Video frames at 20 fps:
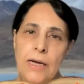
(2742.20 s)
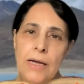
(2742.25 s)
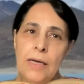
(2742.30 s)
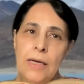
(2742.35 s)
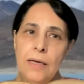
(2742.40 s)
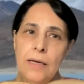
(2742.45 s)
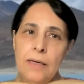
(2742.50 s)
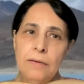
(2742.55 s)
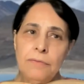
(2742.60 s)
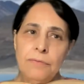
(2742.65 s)
I
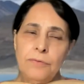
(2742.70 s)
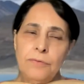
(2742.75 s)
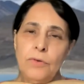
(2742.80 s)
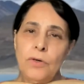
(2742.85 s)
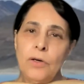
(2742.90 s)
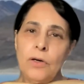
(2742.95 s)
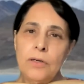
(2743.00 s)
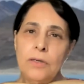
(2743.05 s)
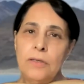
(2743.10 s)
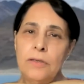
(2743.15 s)
have
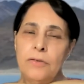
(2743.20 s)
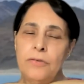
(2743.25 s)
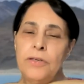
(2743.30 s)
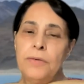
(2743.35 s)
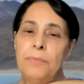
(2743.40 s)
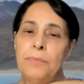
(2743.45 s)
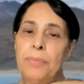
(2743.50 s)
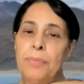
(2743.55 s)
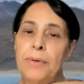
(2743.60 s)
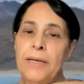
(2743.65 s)
not
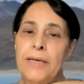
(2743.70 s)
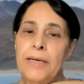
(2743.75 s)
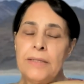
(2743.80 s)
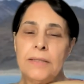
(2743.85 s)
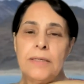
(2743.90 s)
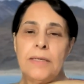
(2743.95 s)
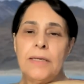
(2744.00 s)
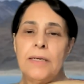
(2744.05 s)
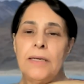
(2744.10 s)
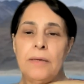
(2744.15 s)

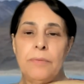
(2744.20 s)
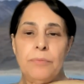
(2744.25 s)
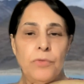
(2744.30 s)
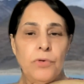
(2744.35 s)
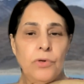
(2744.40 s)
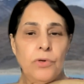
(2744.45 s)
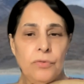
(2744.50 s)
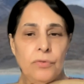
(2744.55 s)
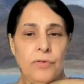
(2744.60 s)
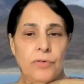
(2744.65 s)
replaced an
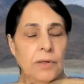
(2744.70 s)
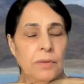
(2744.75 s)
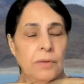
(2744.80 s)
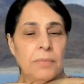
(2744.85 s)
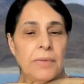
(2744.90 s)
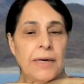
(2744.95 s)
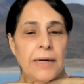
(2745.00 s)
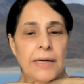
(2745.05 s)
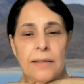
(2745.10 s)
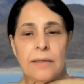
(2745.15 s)
embryo for a
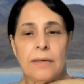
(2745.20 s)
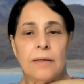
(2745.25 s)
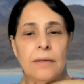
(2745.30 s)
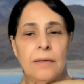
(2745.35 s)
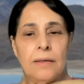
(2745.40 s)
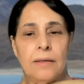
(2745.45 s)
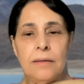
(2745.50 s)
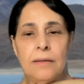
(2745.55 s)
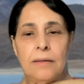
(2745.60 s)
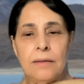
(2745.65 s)

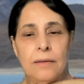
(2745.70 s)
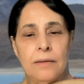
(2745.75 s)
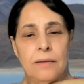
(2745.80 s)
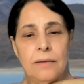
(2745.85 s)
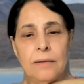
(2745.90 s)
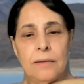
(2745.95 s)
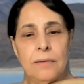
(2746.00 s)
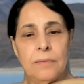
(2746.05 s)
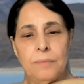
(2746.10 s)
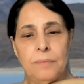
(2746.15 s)

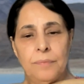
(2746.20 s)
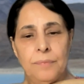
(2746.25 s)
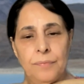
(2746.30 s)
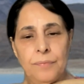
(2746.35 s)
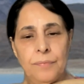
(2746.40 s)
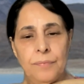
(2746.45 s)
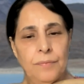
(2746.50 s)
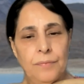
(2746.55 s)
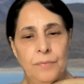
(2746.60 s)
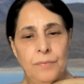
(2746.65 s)
BRCA uh,
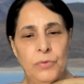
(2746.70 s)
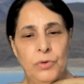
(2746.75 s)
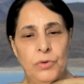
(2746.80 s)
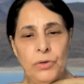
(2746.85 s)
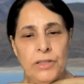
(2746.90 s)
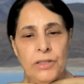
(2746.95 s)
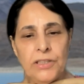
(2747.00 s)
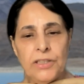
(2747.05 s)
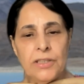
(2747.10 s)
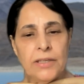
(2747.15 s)

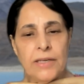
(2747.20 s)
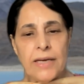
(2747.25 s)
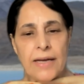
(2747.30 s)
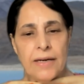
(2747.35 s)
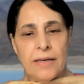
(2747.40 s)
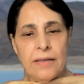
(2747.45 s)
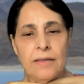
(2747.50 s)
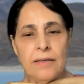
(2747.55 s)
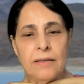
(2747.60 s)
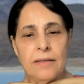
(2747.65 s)
mutation
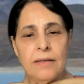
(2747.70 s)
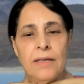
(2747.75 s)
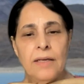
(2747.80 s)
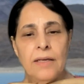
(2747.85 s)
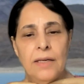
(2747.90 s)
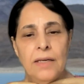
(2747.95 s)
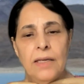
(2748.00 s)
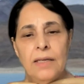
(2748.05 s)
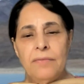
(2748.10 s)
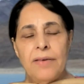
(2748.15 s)
carrier.
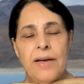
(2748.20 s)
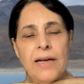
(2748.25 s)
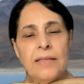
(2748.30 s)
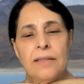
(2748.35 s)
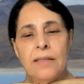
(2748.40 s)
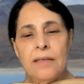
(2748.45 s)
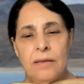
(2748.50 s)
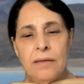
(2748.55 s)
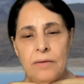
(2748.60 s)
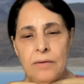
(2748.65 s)
In
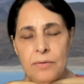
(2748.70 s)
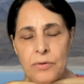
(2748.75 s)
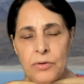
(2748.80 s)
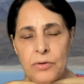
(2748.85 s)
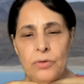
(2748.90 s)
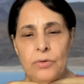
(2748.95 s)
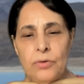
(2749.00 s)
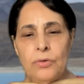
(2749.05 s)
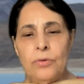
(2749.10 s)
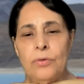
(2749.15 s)
fact, the
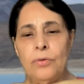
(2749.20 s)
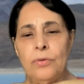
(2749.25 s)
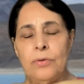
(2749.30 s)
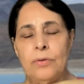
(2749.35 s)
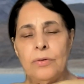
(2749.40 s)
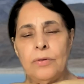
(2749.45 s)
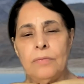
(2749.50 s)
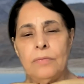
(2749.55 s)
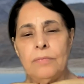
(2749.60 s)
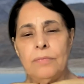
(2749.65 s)
you
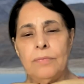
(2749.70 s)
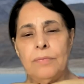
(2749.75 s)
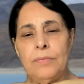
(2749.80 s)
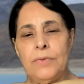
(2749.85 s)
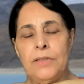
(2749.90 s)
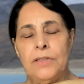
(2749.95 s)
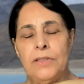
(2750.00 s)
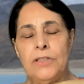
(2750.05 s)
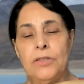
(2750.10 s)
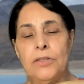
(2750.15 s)
know
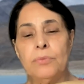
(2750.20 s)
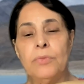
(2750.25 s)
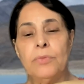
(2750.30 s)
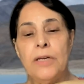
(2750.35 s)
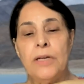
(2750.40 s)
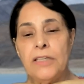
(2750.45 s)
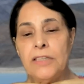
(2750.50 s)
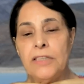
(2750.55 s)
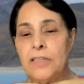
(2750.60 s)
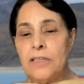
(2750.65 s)
the
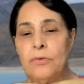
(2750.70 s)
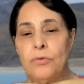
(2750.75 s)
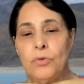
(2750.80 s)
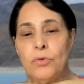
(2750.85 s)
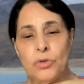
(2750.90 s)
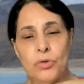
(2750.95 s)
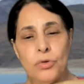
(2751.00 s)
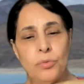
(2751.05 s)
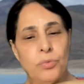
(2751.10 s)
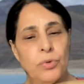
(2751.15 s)
stimulation
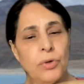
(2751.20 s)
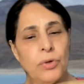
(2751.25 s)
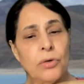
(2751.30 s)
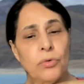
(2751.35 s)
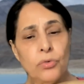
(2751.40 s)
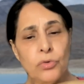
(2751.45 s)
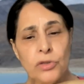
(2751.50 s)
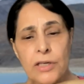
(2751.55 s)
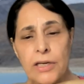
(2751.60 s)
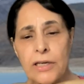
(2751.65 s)
was so poor
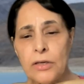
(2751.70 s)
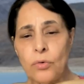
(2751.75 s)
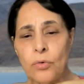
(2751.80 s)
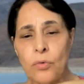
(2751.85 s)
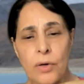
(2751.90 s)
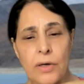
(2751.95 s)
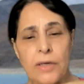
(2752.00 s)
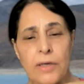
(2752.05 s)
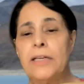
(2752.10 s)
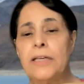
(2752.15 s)
oocyte
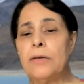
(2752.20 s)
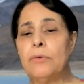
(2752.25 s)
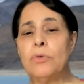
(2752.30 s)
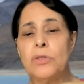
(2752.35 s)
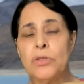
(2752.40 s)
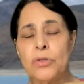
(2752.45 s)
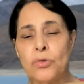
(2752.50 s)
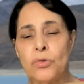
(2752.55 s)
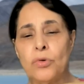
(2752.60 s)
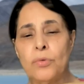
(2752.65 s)
quality
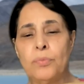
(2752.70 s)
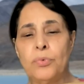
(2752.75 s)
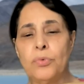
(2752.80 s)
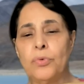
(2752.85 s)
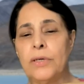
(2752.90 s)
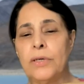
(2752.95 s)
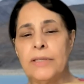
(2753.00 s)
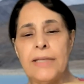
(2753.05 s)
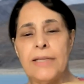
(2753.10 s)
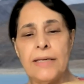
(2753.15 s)
was so
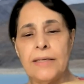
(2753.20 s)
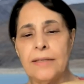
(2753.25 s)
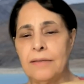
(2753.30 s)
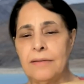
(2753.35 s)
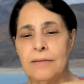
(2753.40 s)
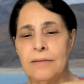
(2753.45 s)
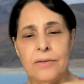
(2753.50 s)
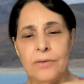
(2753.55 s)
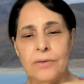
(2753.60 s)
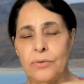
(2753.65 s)
poor that
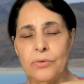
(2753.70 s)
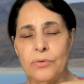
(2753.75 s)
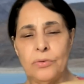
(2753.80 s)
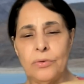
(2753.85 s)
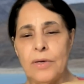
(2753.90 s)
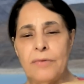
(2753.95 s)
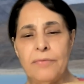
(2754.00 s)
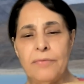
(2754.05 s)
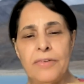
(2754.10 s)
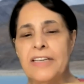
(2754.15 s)
you know
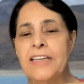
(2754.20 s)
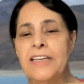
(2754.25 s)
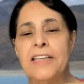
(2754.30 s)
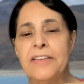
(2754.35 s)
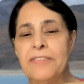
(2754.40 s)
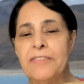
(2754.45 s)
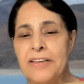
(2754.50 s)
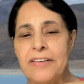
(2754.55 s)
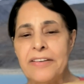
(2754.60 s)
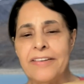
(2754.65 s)
we didn't
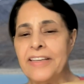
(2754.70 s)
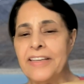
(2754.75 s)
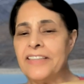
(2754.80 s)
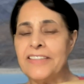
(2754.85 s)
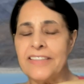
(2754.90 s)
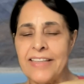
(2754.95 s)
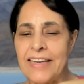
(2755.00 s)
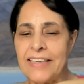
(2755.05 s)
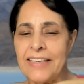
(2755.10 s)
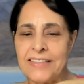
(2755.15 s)
even
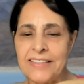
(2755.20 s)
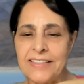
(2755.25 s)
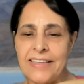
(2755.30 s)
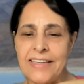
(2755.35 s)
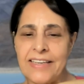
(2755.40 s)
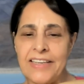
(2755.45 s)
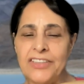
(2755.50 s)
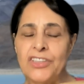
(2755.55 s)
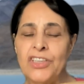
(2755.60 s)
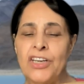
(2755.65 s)
reach that
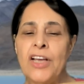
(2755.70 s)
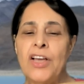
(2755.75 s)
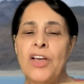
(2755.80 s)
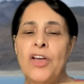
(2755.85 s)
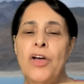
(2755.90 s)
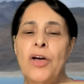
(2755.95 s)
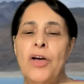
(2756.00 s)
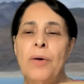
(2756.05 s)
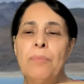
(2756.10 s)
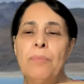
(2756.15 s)
stage
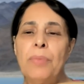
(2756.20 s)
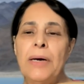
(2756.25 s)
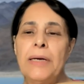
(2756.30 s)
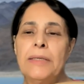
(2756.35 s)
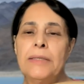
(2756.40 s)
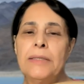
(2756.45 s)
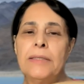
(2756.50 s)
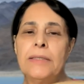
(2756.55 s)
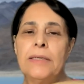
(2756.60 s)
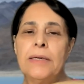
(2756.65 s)

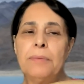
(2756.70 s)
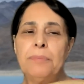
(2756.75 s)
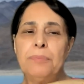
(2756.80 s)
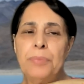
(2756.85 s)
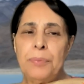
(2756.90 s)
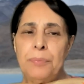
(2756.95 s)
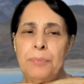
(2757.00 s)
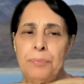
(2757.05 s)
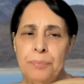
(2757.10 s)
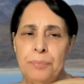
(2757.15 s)
but uh,
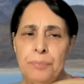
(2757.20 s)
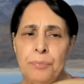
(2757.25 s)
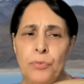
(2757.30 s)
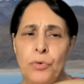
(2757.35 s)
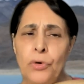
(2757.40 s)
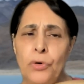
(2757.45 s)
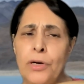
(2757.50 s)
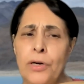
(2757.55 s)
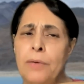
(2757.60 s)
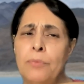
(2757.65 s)

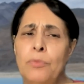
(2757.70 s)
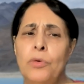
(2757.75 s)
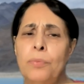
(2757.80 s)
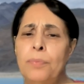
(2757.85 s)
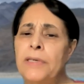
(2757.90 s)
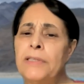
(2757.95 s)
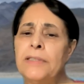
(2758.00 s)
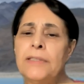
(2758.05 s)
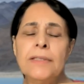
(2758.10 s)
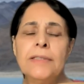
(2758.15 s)
more and more
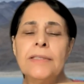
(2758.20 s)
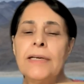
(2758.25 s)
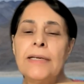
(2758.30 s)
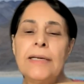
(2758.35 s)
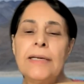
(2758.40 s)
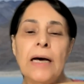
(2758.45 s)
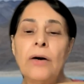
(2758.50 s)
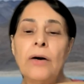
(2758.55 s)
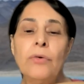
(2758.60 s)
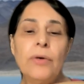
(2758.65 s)
patients are
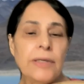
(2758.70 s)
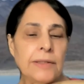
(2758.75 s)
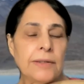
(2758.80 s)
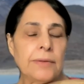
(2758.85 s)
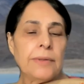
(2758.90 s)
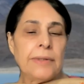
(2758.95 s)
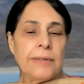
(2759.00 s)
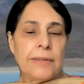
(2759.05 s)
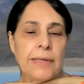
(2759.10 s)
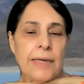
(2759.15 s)
now
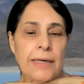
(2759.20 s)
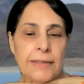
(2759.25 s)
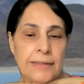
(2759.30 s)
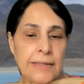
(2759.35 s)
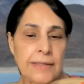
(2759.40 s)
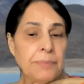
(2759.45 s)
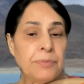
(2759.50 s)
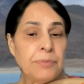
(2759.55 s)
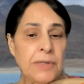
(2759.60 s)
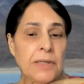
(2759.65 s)
ex-
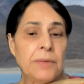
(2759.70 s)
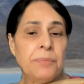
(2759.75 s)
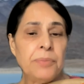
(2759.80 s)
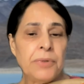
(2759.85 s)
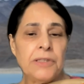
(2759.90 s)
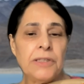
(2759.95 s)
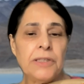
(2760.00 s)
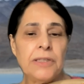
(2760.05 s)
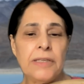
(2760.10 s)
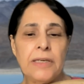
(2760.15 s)
accepting
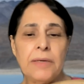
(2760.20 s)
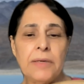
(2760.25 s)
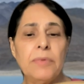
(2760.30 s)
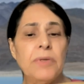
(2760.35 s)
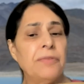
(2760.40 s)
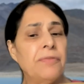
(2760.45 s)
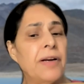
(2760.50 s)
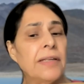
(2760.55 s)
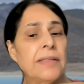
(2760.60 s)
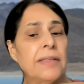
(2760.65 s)
pgtm
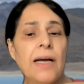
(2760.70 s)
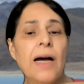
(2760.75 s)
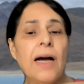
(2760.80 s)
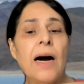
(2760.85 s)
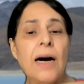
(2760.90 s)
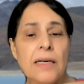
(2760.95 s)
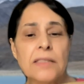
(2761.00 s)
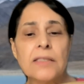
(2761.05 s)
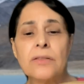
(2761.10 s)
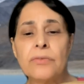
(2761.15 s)
in fact they
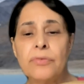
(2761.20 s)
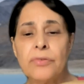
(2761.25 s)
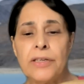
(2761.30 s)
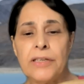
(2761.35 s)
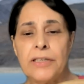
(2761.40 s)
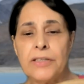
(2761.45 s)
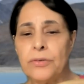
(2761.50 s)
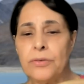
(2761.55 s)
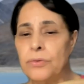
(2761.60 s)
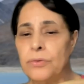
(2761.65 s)
ask for
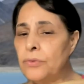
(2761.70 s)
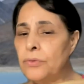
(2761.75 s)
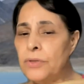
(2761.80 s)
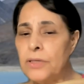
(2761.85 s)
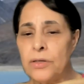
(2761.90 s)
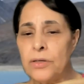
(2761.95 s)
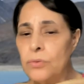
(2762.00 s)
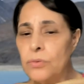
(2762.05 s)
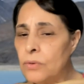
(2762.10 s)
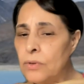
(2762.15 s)
it you know
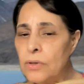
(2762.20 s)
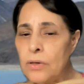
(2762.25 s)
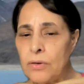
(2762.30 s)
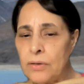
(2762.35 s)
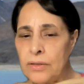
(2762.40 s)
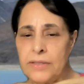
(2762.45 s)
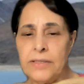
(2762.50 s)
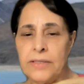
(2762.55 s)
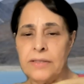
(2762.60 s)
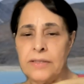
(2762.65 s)
they google
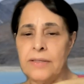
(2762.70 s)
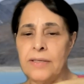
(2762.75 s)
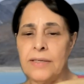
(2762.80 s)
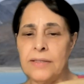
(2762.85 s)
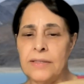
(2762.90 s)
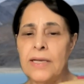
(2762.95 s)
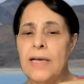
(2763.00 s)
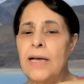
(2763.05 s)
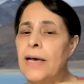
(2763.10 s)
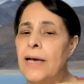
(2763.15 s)
all these
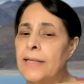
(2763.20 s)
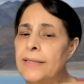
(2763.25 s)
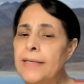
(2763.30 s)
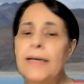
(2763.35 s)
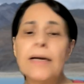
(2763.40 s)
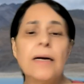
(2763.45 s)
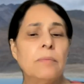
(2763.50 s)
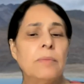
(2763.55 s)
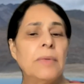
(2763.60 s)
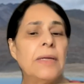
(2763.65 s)
things and they
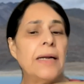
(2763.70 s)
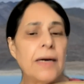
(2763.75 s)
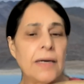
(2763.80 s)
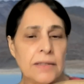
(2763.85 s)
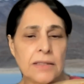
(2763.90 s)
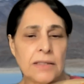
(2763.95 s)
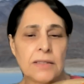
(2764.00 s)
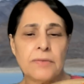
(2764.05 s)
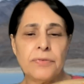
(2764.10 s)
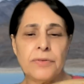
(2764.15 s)
come and
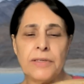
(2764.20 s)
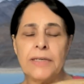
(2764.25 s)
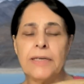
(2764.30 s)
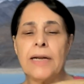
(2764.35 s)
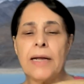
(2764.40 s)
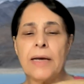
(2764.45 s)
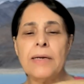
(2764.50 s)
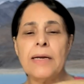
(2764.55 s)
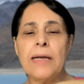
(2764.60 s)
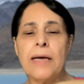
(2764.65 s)
ask for
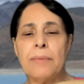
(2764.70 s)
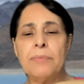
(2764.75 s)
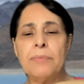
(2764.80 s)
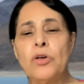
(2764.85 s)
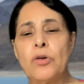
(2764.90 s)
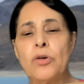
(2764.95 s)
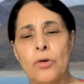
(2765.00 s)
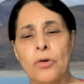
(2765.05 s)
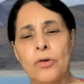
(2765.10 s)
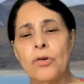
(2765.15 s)
it and
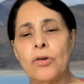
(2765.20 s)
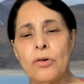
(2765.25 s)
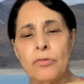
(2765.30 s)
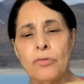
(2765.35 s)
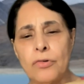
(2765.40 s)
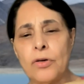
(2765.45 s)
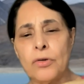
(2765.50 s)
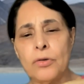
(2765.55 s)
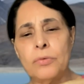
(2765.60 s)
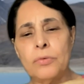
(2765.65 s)
not talking of
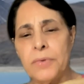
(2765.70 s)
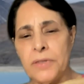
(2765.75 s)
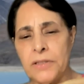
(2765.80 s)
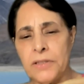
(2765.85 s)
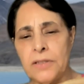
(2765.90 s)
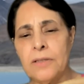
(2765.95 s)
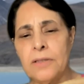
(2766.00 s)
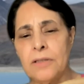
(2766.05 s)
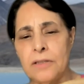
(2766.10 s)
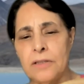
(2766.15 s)
onco
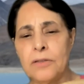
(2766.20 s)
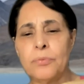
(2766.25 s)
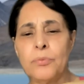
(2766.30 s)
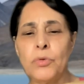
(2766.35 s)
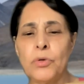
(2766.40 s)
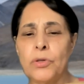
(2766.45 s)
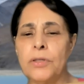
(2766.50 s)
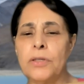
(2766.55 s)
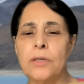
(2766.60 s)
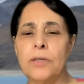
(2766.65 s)
patients it's
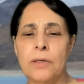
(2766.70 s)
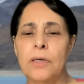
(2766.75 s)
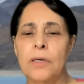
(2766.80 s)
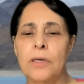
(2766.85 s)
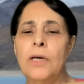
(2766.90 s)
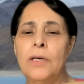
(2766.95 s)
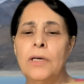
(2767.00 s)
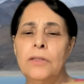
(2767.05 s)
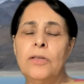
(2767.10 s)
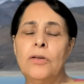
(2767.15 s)
more the
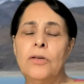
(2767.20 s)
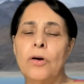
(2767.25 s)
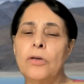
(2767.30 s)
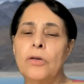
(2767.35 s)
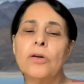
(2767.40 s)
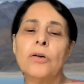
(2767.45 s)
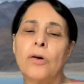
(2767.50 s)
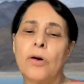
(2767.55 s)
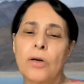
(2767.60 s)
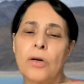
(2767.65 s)
the non
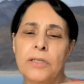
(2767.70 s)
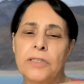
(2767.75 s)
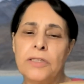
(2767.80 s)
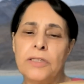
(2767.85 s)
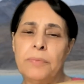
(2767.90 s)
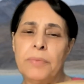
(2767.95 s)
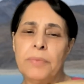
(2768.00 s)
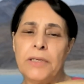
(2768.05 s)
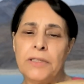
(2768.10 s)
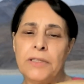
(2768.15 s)

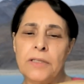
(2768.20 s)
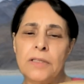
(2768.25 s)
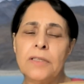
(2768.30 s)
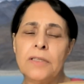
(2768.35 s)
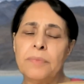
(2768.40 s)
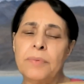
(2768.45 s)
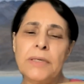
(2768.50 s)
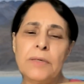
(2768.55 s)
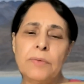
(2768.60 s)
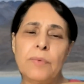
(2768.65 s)
oncology
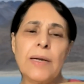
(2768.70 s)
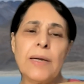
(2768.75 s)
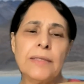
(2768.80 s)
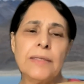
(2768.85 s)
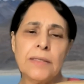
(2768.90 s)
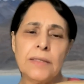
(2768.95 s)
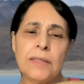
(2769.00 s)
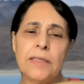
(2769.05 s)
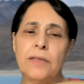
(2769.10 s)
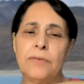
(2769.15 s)
patients but
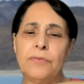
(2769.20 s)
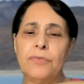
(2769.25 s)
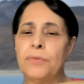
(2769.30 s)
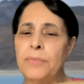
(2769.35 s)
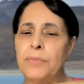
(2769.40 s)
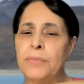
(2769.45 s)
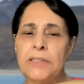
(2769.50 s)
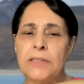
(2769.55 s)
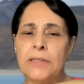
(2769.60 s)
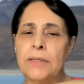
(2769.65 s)
once the
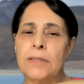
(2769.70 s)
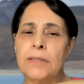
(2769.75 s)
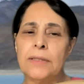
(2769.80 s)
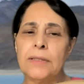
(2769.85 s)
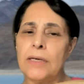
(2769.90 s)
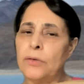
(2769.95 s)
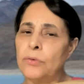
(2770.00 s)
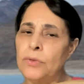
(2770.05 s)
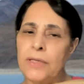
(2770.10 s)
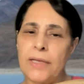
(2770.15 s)
information mm-hmm. is
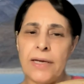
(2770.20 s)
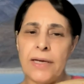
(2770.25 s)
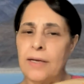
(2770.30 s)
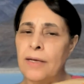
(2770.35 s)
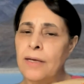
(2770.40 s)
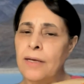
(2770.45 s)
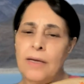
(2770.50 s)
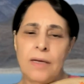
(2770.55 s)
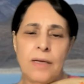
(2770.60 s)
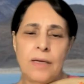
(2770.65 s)
out there
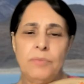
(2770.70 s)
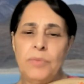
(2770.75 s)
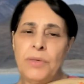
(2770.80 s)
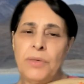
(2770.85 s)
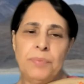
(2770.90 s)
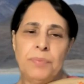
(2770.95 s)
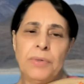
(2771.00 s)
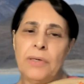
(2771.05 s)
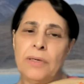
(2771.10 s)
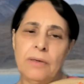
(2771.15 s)

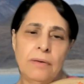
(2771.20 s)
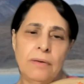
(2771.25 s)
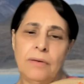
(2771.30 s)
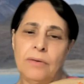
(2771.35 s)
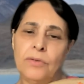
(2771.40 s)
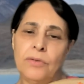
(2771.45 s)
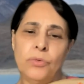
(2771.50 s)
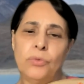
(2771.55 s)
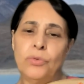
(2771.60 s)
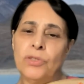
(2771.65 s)
people
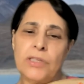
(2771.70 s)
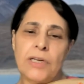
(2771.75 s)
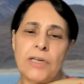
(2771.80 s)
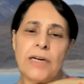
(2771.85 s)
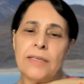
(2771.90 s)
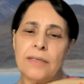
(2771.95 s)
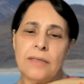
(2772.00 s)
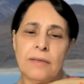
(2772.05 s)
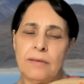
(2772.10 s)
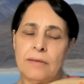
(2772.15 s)
do
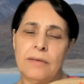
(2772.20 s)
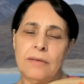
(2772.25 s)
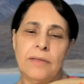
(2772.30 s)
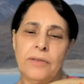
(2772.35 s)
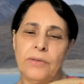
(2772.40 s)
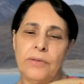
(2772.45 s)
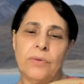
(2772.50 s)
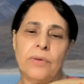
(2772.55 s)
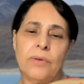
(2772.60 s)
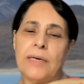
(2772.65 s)
start uh,
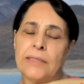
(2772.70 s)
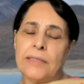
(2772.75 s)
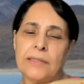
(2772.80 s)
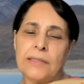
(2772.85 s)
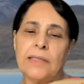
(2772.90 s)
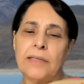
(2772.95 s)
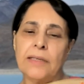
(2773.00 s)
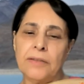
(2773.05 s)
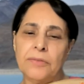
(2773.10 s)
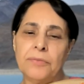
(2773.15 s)
you know
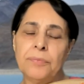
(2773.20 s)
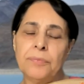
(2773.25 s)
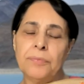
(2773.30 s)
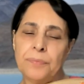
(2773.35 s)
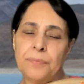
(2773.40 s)
asking